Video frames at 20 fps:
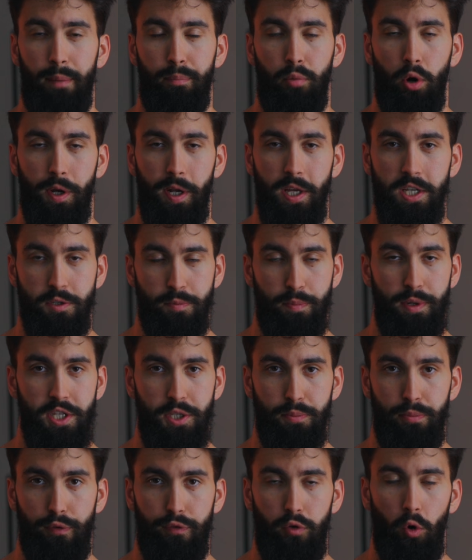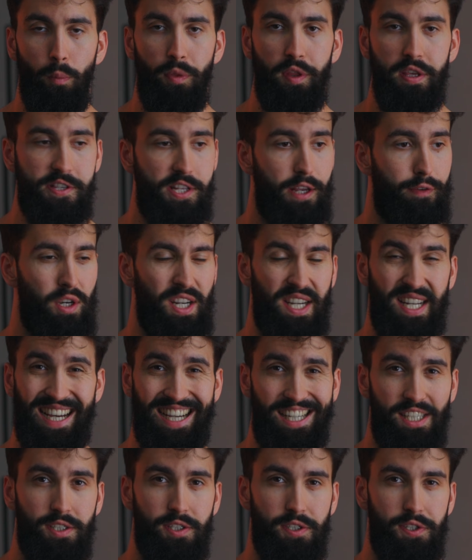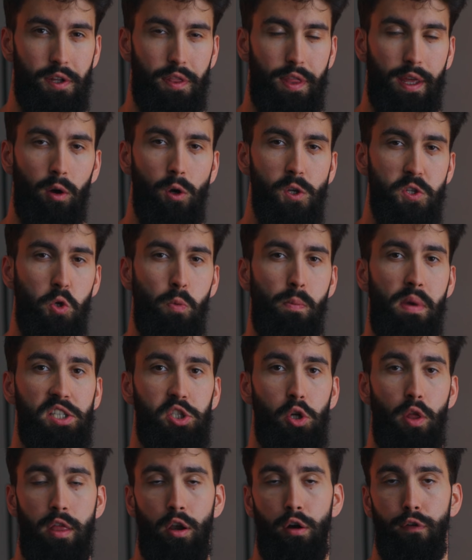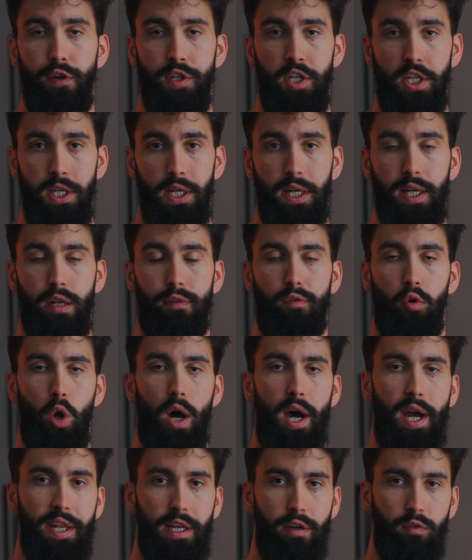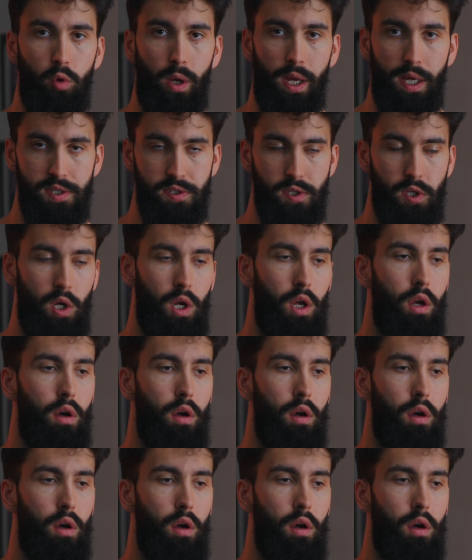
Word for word: had participants perform these different tests, they also measured their fatigue in a variety of ways.